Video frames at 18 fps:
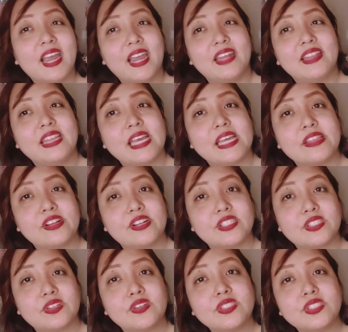and then
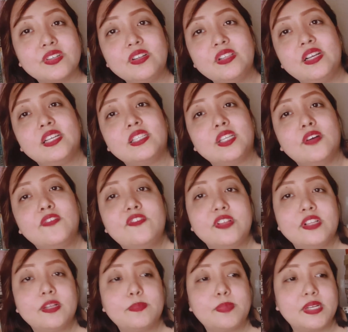there's also a lot of
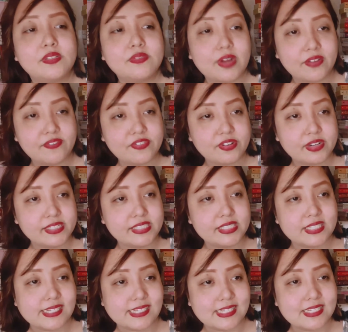Philippine
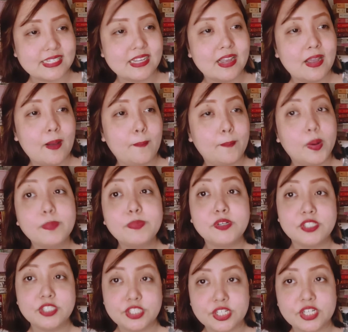references,
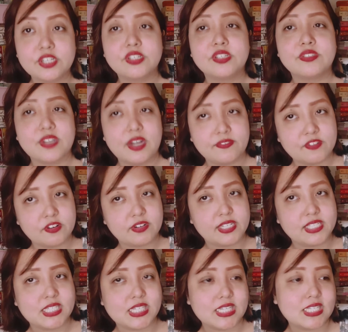pop culture
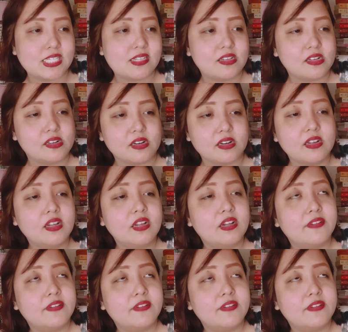references here.